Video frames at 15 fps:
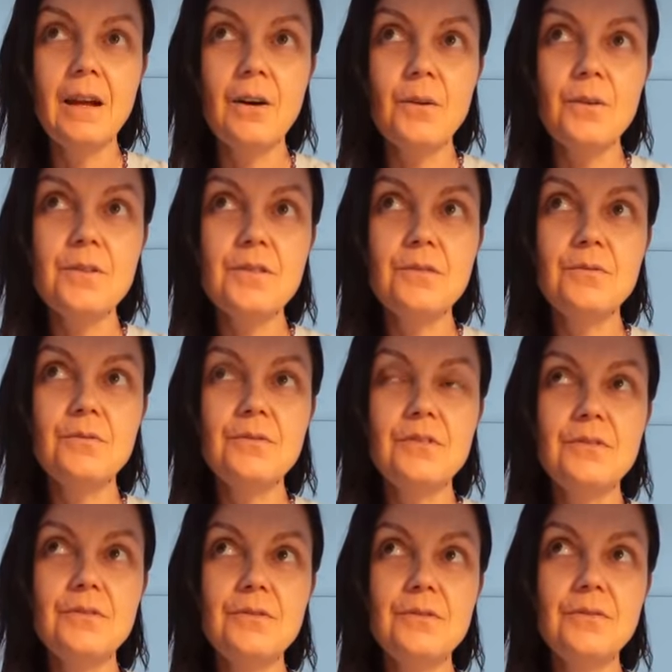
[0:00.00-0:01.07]
Also, you
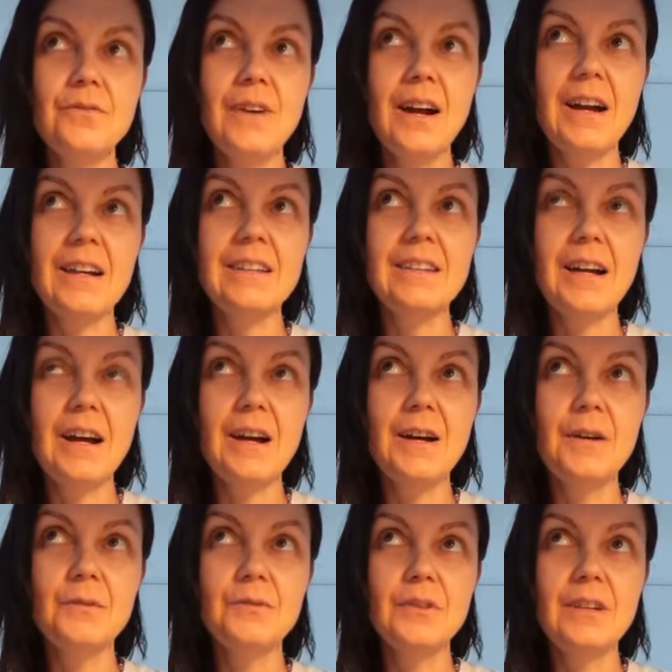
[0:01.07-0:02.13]
need to find
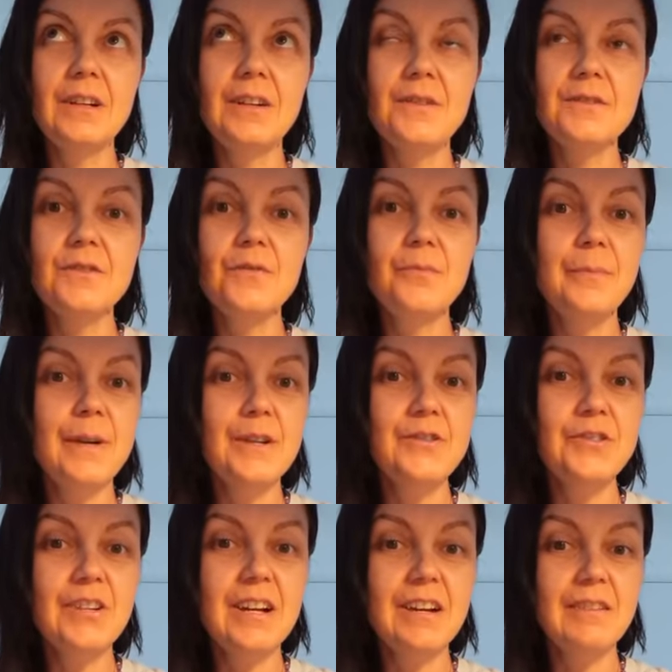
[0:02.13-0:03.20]
out a lot of
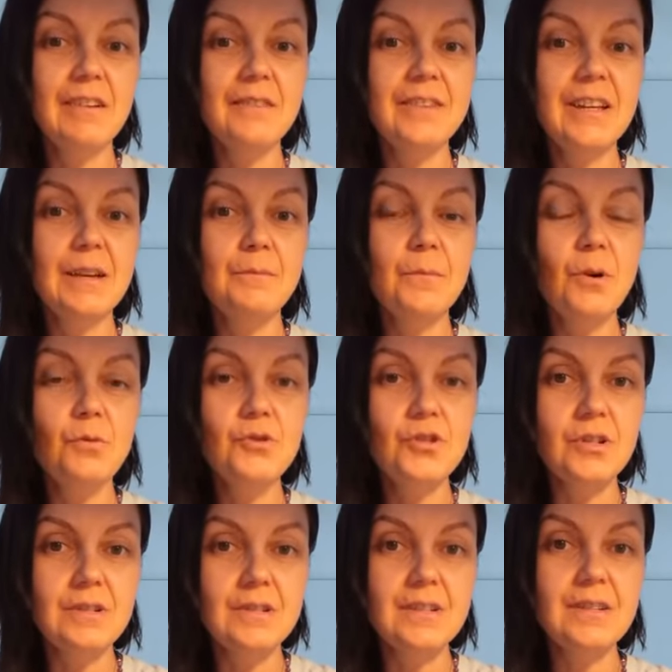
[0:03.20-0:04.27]
perching around the
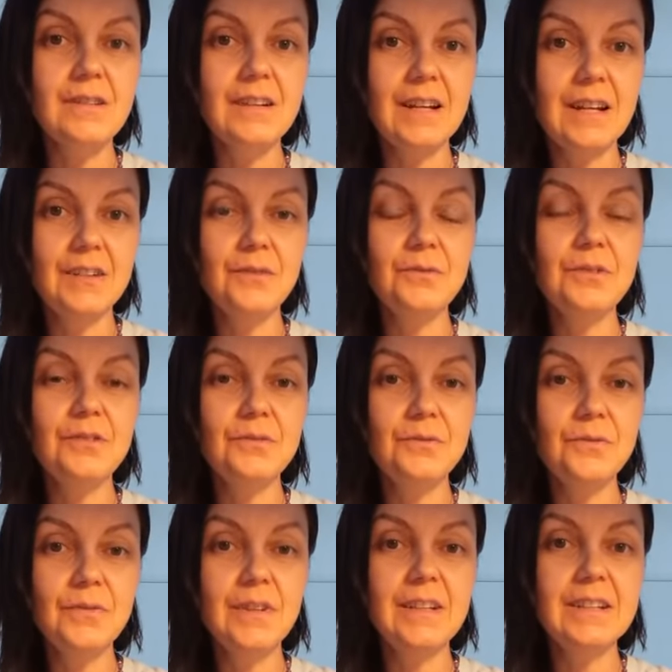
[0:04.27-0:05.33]
emotions, okay? You need
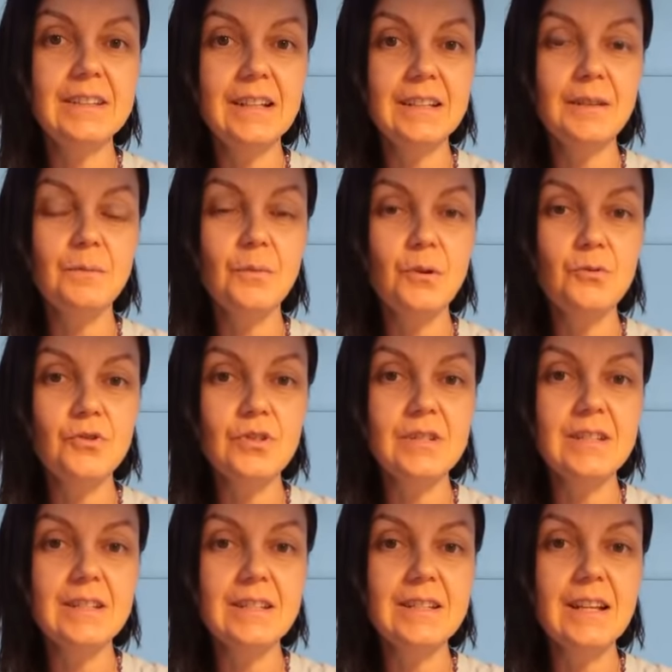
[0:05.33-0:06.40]
to feel it, that
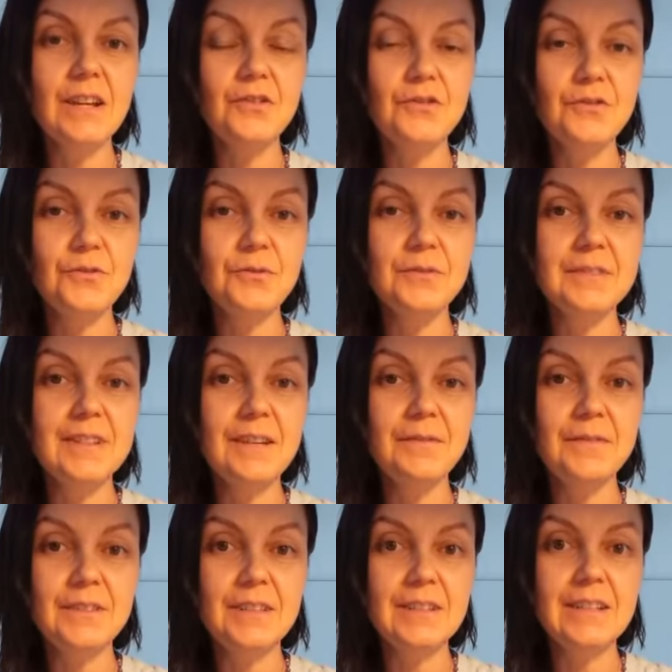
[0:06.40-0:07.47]
emotions inside you,
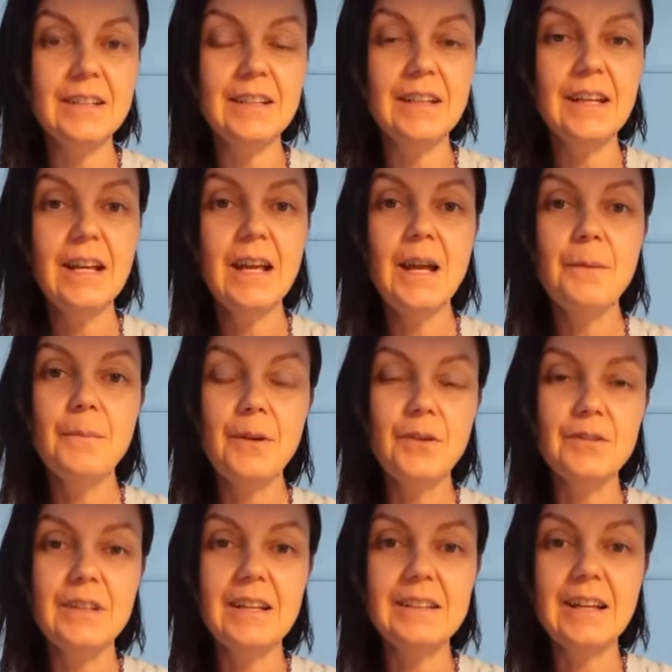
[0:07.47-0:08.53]
definitely.
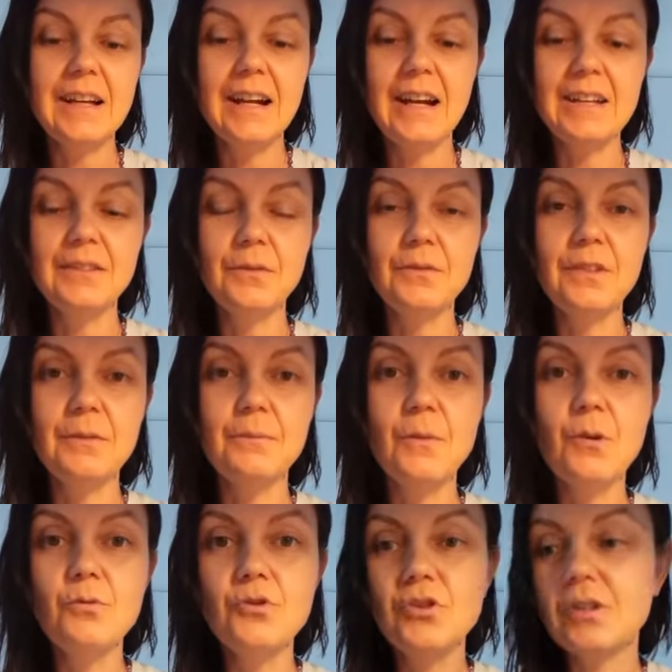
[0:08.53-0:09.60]
Because that kind of
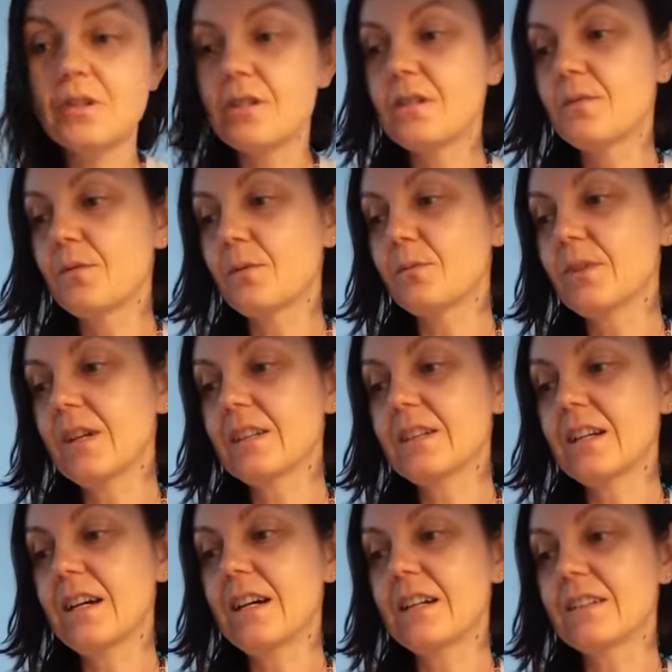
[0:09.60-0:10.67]
emotions from that
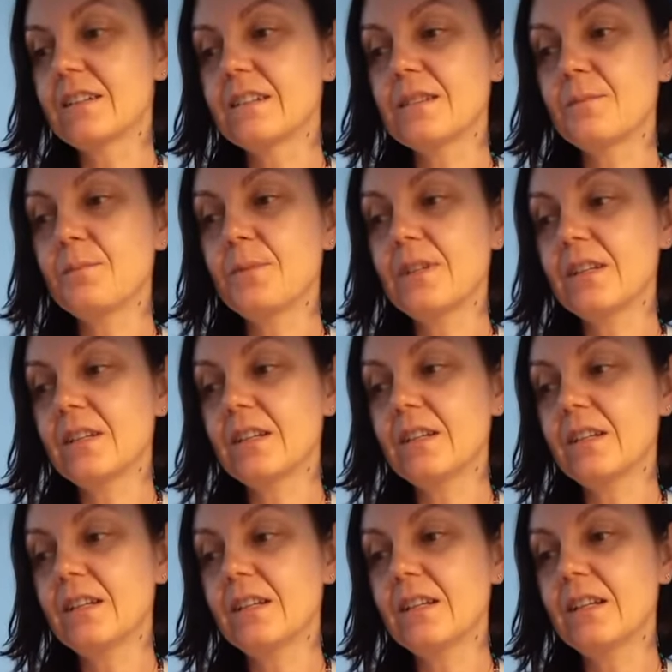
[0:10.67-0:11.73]
card, that's a
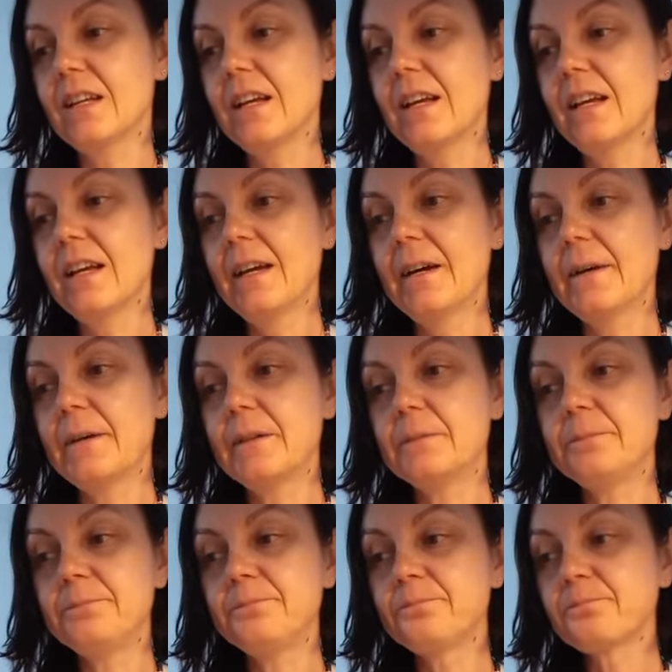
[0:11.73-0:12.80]
pinky,
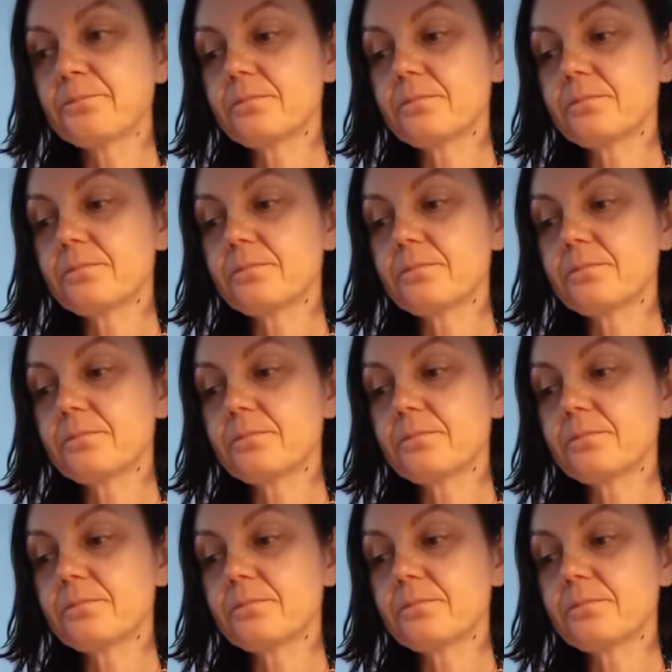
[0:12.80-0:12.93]
um,